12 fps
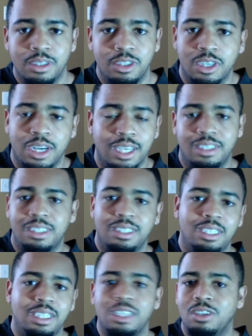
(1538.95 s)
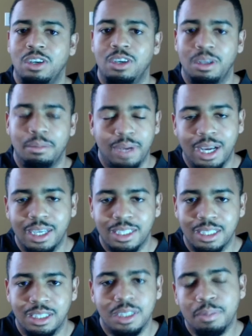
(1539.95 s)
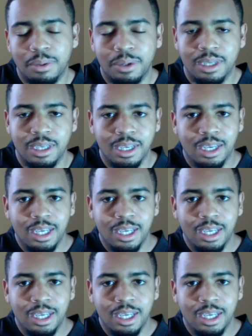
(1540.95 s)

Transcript: July 16th is gone and past at this point.